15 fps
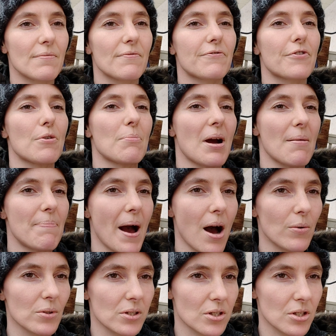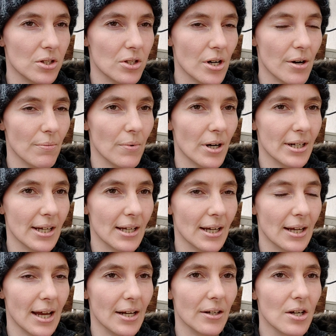for my bowels to start working
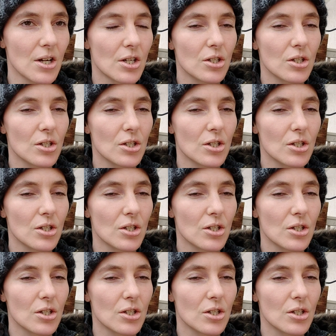again.